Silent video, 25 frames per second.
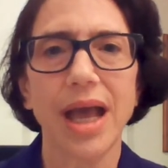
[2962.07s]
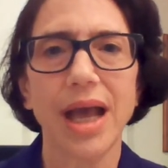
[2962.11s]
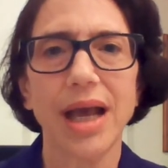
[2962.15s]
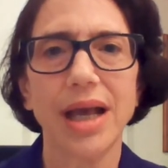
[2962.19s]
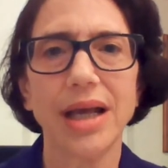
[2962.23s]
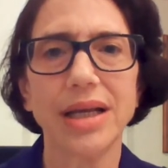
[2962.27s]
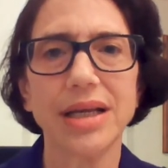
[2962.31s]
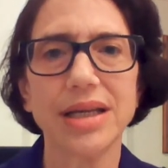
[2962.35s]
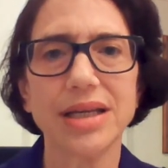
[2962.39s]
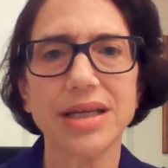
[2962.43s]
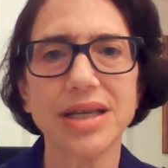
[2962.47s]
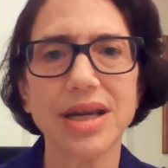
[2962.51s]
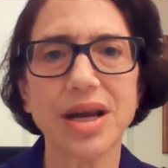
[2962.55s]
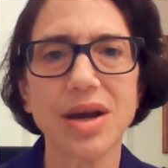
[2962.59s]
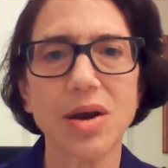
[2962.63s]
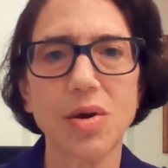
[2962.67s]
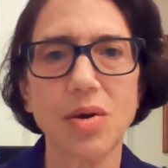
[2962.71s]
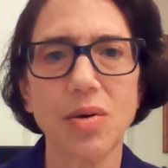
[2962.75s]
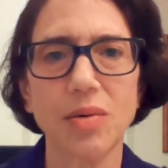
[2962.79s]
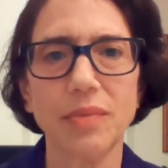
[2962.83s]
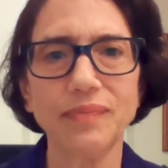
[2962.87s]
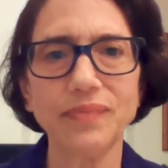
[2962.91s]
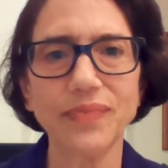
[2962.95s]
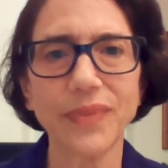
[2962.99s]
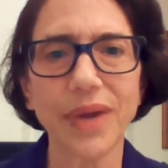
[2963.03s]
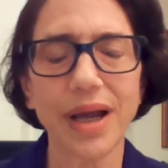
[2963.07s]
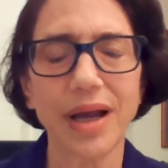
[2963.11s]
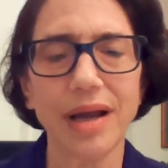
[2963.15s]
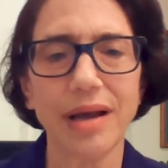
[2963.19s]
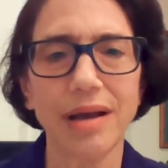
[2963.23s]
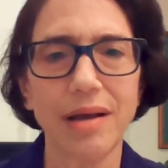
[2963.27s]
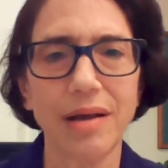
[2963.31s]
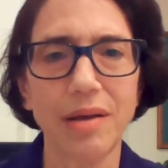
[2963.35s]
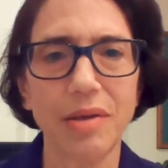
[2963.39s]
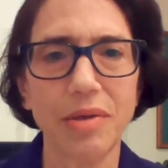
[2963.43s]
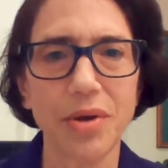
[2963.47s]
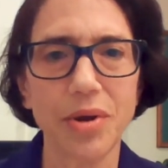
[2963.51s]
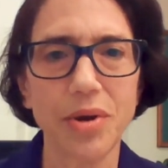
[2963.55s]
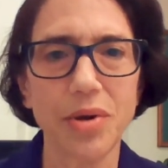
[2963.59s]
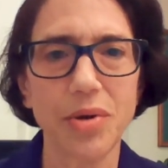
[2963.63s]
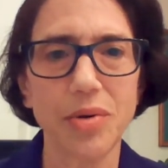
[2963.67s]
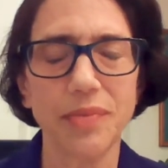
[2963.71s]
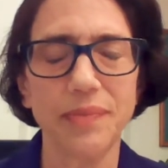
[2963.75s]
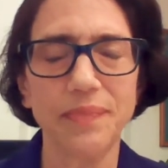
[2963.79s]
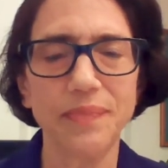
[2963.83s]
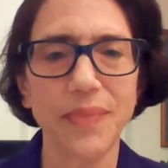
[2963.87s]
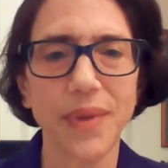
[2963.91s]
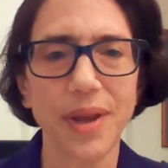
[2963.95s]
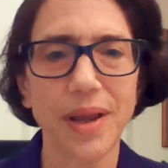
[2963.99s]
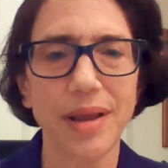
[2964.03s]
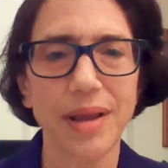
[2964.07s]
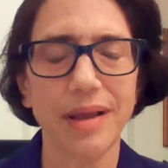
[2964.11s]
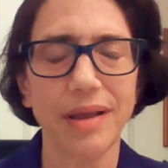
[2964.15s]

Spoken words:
And so, although